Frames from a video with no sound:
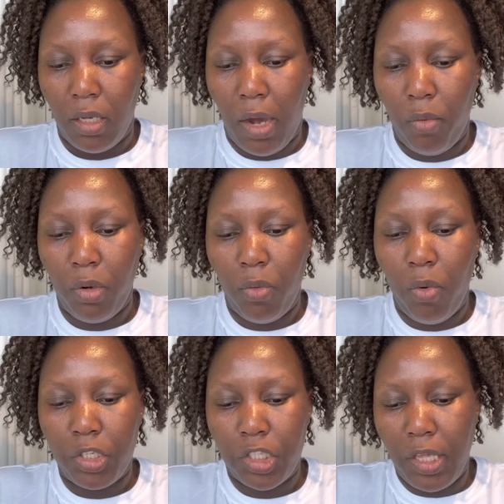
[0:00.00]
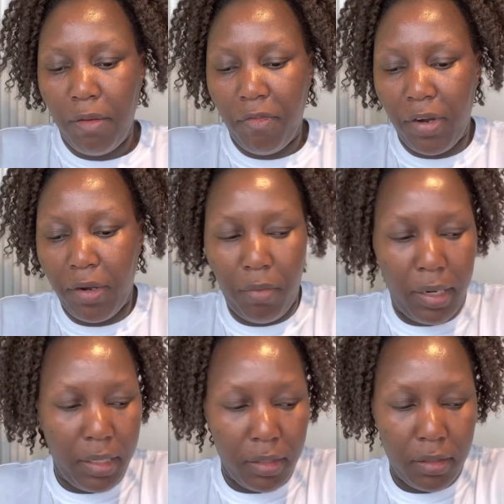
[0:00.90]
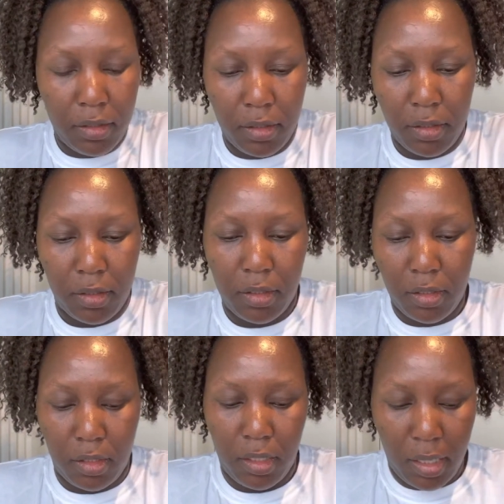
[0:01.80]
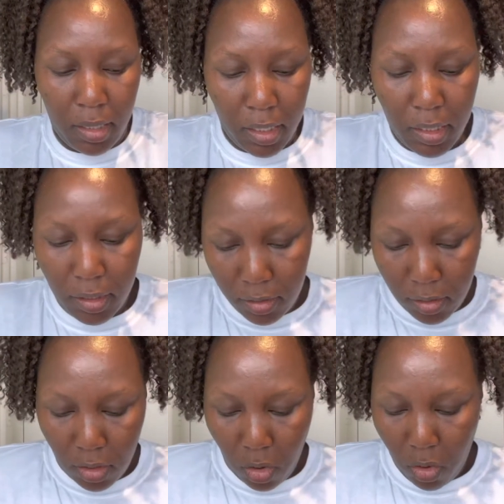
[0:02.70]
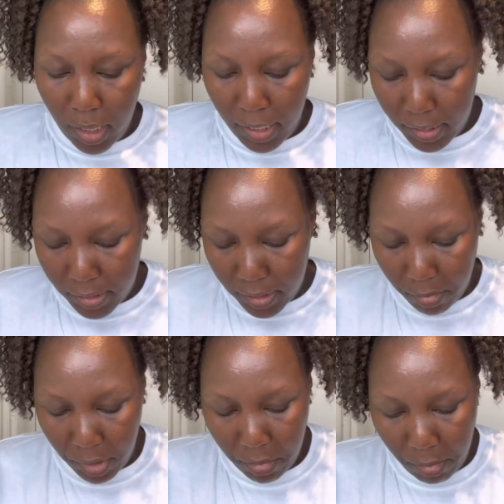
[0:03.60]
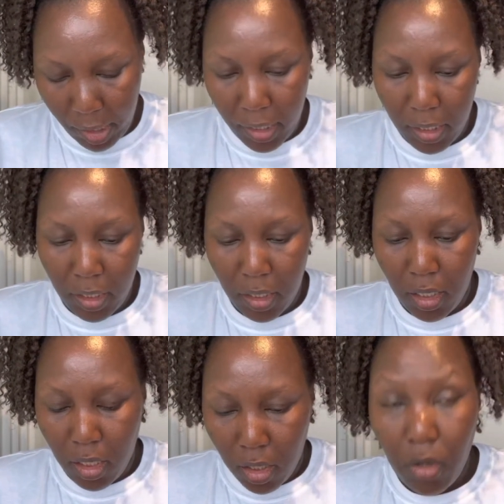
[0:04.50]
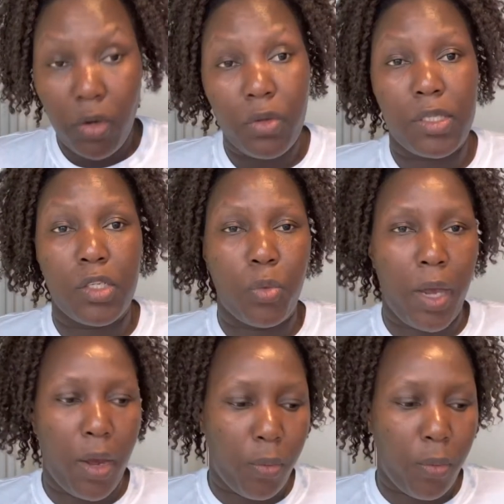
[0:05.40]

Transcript: i will wash them very well and then organize them in my closet where i